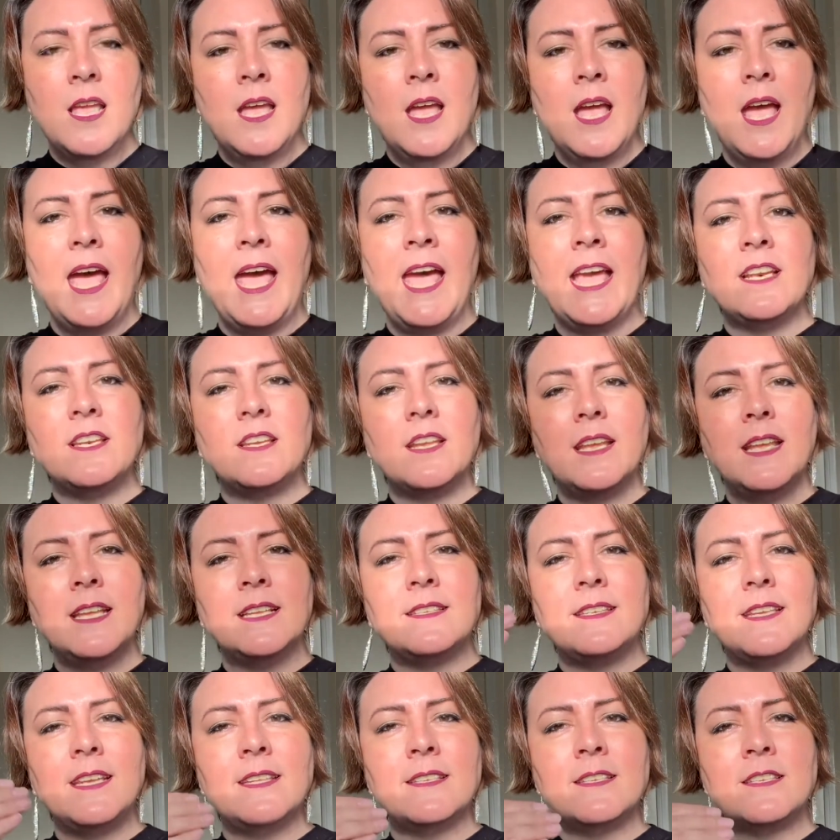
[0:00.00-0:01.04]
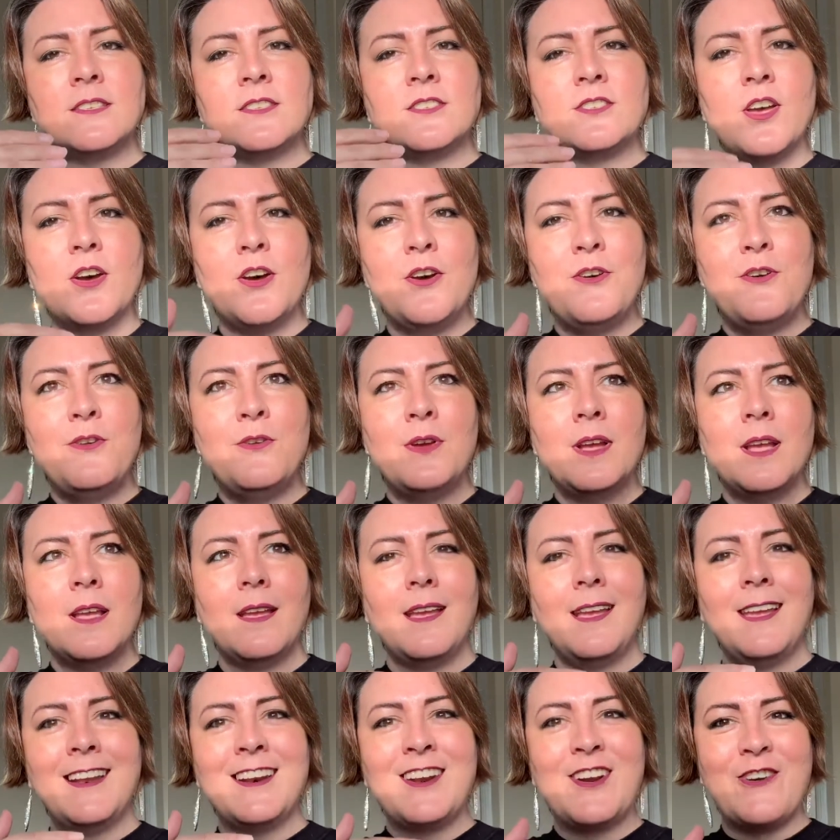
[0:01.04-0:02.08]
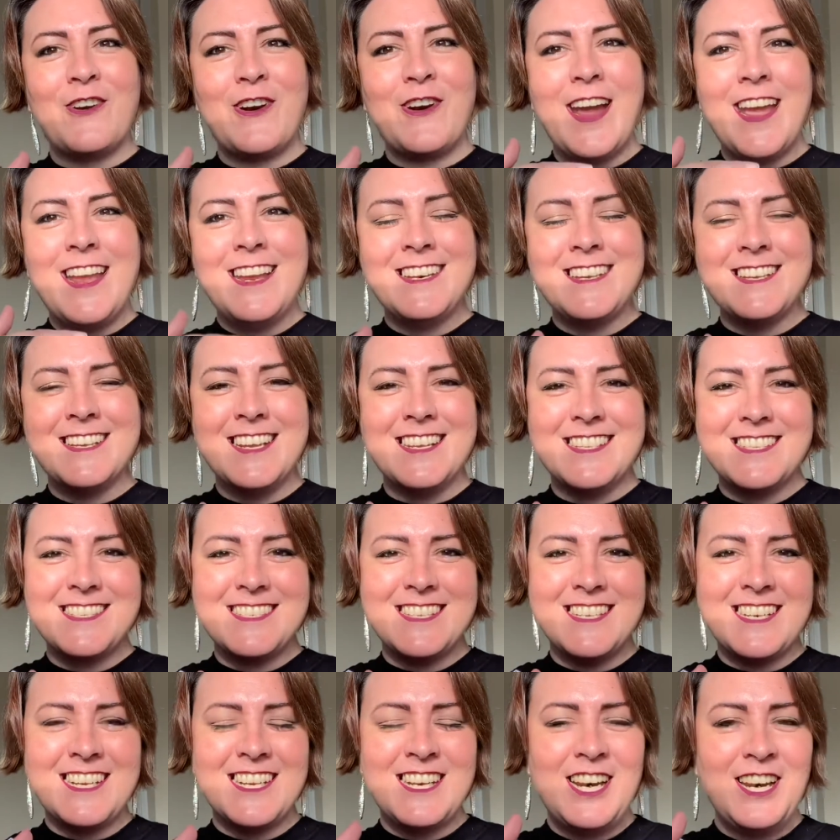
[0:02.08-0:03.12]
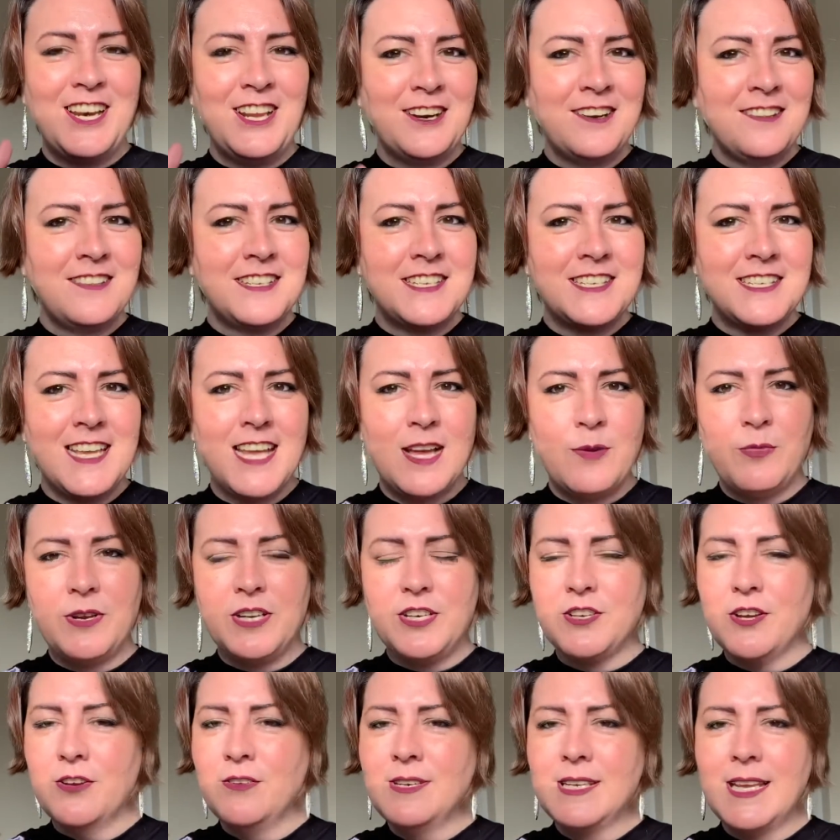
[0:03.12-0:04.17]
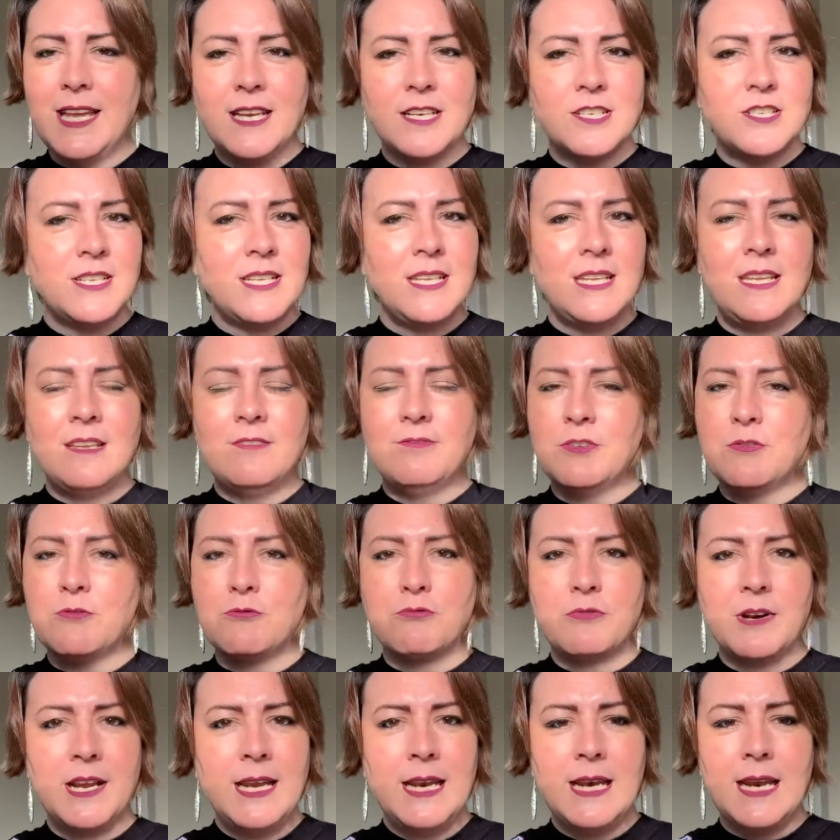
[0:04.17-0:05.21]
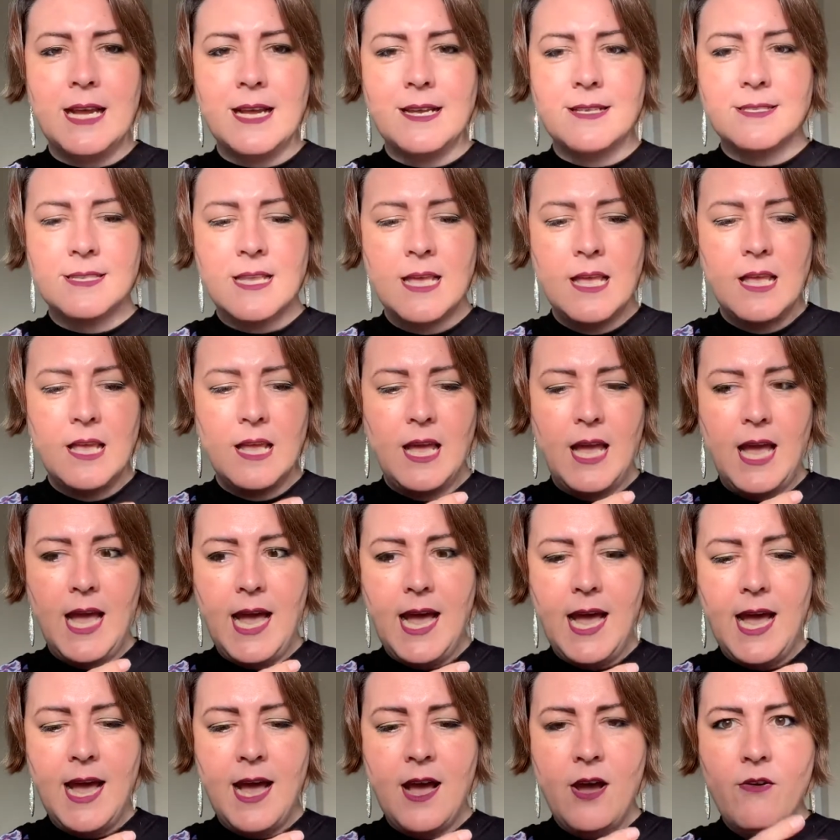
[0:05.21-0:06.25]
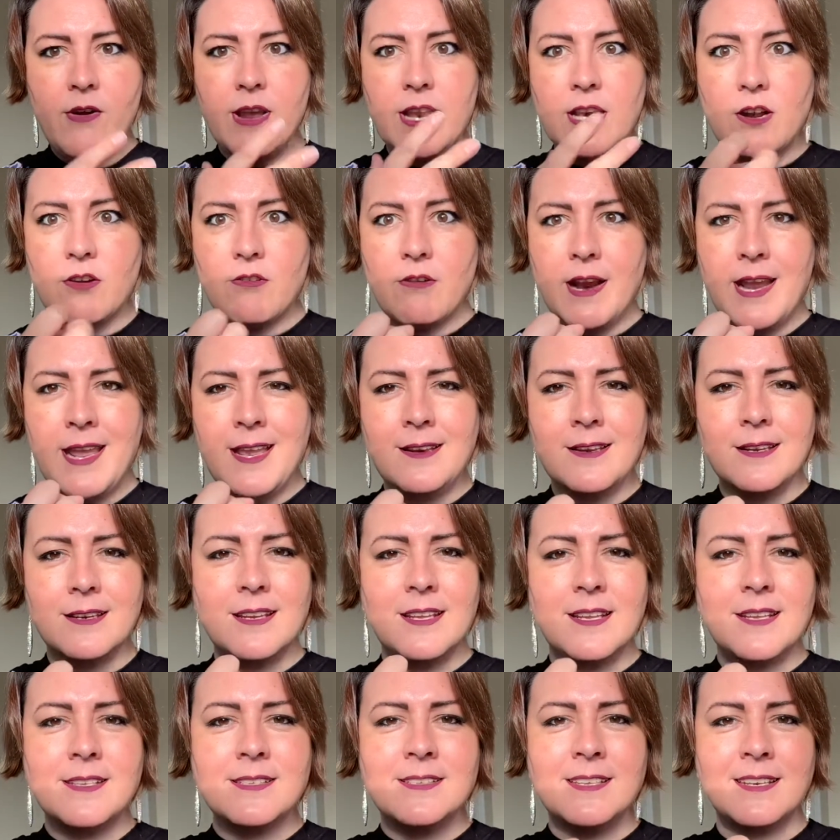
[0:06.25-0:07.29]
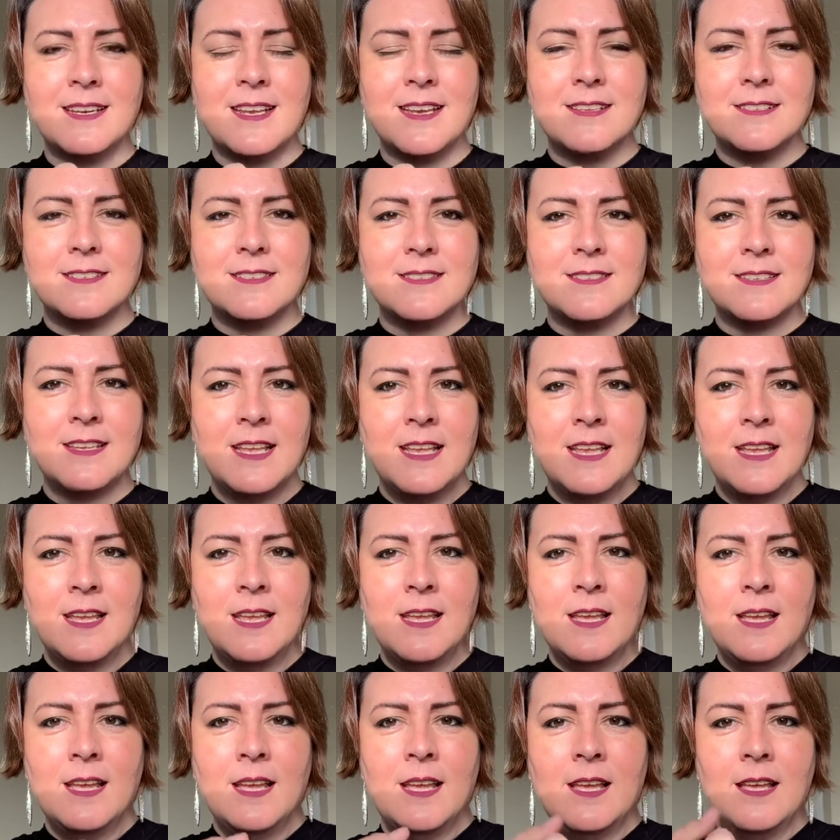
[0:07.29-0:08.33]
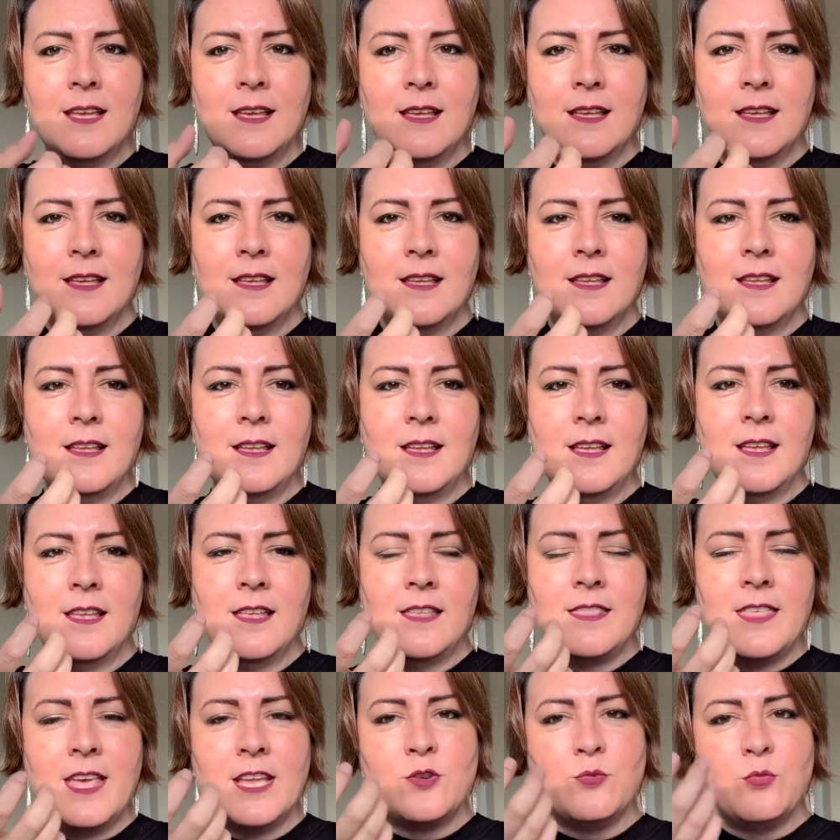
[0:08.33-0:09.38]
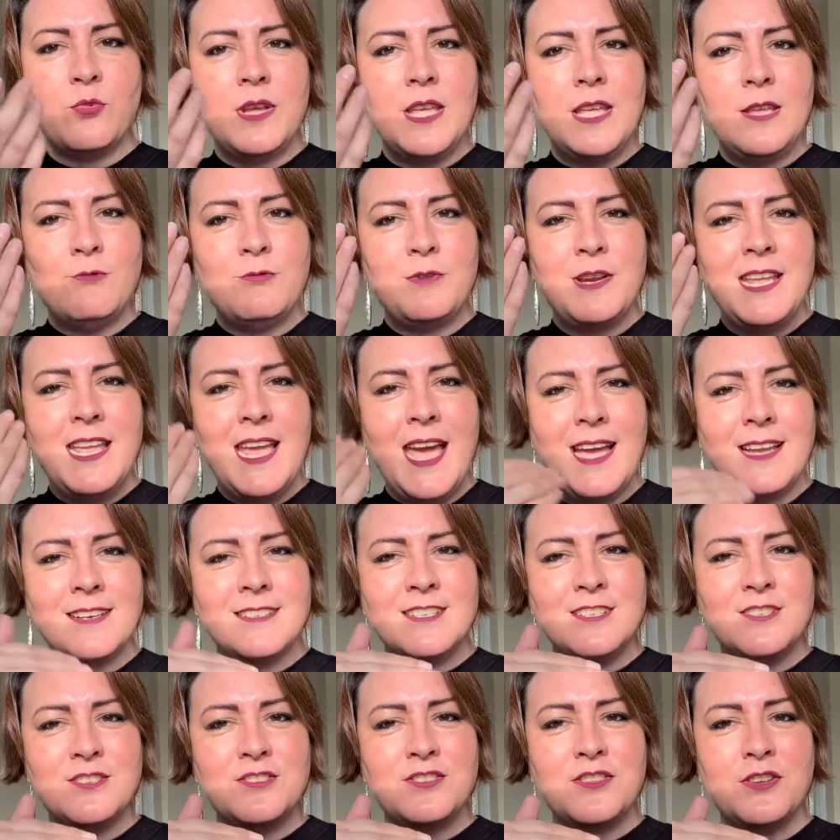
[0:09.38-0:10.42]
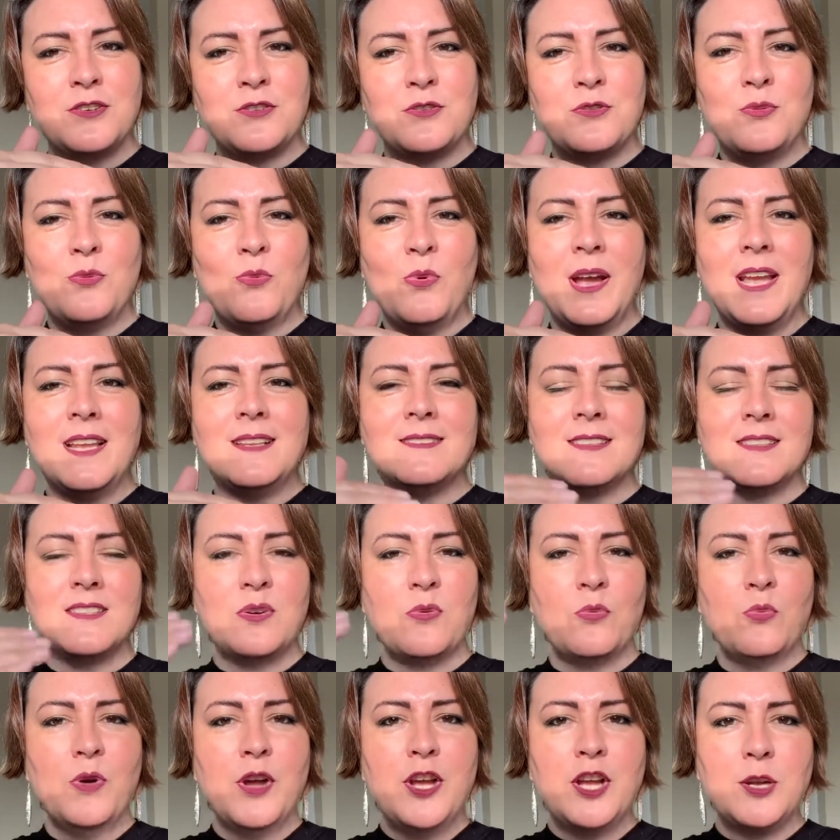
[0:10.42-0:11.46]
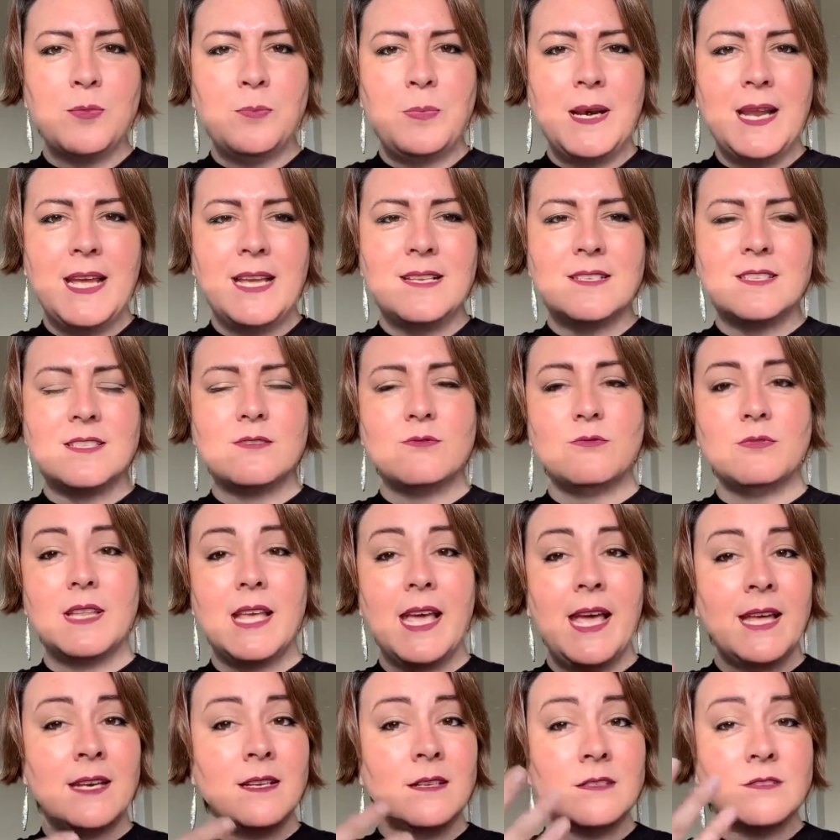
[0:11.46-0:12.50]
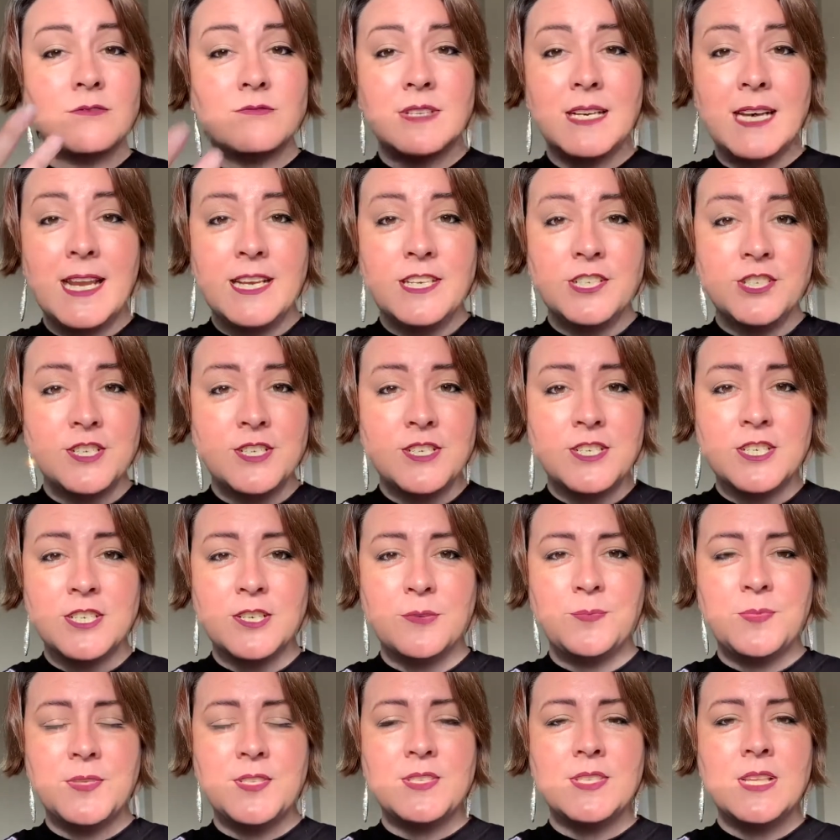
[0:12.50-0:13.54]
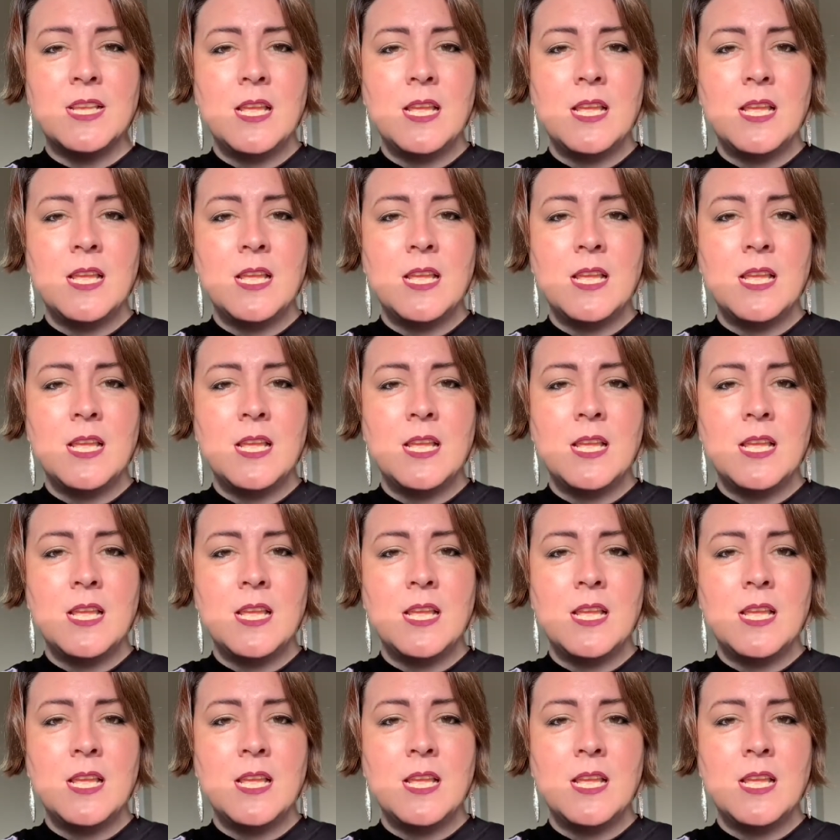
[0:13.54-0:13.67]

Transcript: And it is so ingrained in us that a lot of the time we don't actually even realize how ingrained it is in us, that we react in certain ways in the workplace, adult relationships,